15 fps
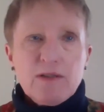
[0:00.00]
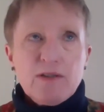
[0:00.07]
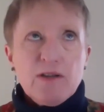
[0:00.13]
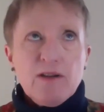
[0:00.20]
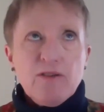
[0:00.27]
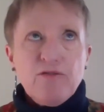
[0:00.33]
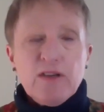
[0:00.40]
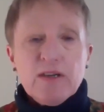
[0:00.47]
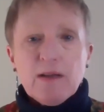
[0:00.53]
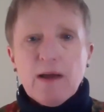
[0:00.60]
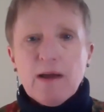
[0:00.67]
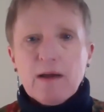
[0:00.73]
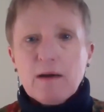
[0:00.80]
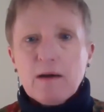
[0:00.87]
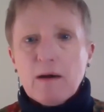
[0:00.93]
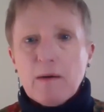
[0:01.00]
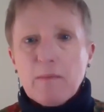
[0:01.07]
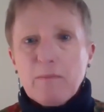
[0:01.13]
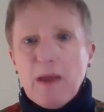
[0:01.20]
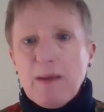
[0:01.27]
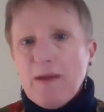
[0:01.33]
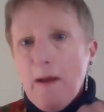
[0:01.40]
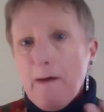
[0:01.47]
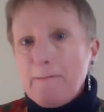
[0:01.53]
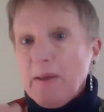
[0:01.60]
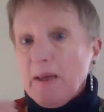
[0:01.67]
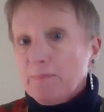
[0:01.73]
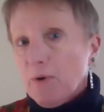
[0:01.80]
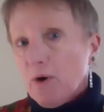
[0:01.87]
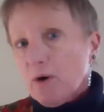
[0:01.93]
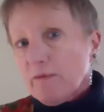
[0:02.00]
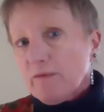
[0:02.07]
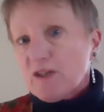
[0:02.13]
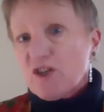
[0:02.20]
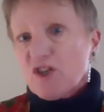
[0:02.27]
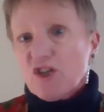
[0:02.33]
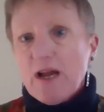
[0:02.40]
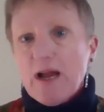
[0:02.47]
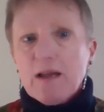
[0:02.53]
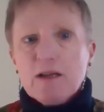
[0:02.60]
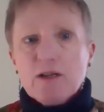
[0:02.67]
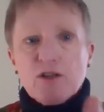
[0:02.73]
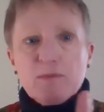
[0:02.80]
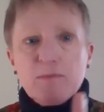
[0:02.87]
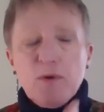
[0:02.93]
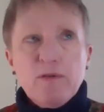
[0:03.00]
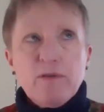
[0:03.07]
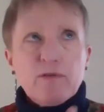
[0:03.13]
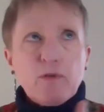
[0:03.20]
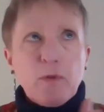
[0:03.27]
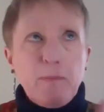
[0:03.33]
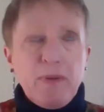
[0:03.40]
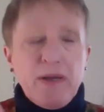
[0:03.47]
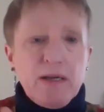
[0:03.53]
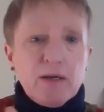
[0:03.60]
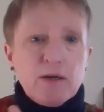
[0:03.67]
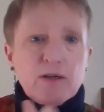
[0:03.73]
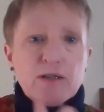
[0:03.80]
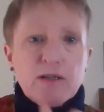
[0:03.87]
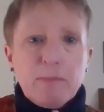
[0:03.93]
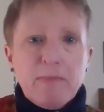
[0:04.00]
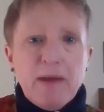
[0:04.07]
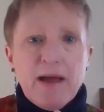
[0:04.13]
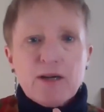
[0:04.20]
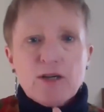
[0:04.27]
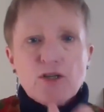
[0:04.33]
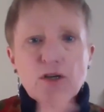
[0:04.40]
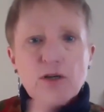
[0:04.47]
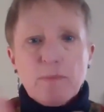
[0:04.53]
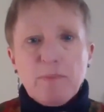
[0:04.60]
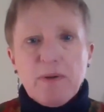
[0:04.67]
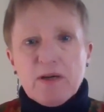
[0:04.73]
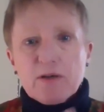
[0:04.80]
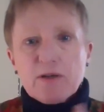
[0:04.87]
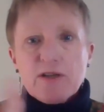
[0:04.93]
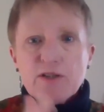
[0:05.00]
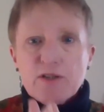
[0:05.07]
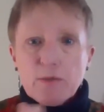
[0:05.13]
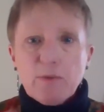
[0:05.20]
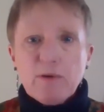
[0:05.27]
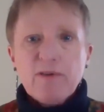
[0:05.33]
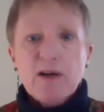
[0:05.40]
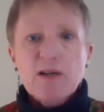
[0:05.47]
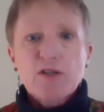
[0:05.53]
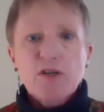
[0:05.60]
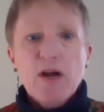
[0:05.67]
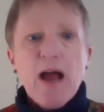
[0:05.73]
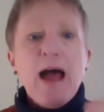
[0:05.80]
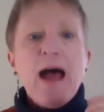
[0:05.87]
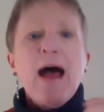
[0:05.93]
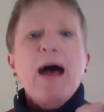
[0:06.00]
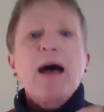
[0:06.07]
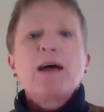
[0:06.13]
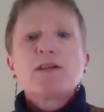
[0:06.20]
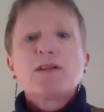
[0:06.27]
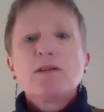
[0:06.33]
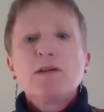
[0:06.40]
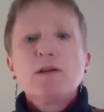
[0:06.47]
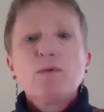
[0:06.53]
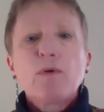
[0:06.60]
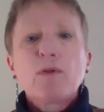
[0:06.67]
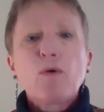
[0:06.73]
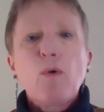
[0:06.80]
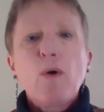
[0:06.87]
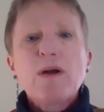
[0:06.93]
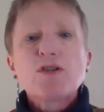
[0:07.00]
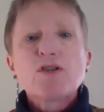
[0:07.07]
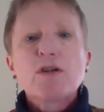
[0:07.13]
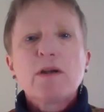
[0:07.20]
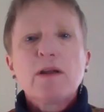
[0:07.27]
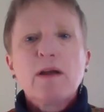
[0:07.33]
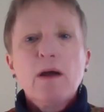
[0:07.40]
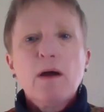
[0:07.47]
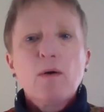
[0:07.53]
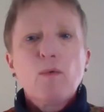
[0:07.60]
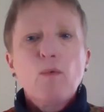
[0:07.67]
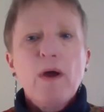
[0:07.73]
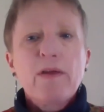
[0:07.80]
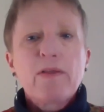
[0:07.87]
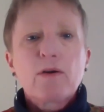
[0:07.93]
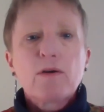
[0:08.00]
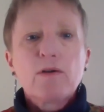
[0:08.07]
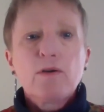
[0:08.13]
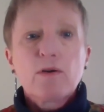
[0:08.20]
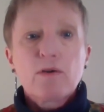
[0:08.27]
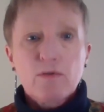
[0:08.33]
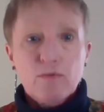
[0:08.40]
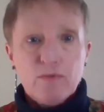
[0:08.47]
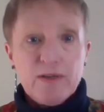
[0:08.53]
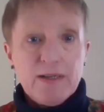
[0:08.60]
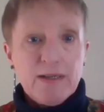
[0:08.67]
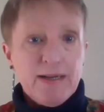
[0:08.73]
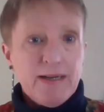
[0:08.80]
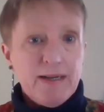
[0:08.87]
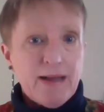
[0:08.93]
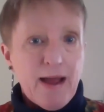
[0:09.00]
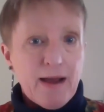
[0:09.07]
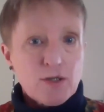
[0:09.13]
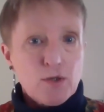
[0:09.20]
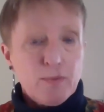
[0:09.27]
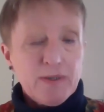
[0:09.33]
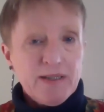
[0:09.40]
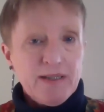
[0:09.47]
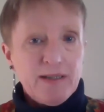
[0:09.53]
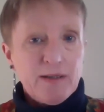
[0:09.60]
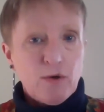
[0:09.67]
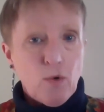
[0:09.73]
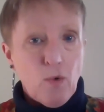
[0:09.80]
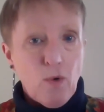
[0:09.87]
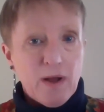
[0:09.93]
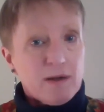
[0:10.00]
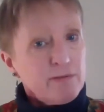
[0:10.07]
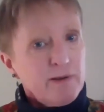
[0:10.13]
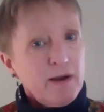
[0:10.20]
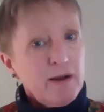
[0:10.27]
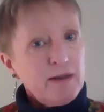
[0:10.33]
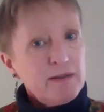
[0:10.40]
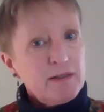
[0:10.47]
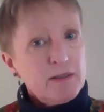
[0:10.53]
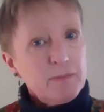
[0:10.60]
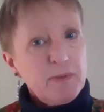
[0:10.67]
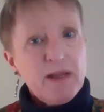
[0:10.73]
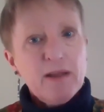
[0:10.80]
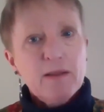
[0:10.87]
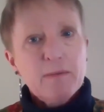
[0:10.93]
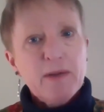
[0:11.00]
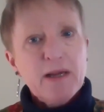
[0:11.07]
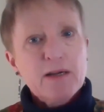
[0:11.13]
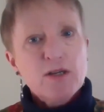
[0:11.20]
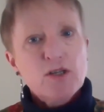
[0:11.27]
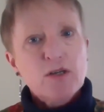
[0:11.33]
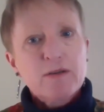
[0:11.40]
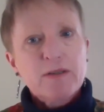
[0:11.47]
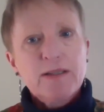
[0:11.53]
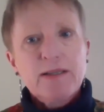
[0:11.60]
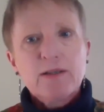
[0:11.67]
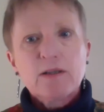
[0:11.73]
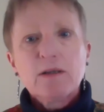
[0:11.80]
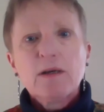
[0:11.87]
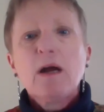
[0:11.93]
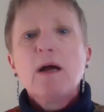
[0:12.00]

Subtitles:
Do you feel like maybe a big part of this challenge of moving from peer to manager, peer to supervisor, has to do with questioning whether you're really actually qualified to be the manager and leader?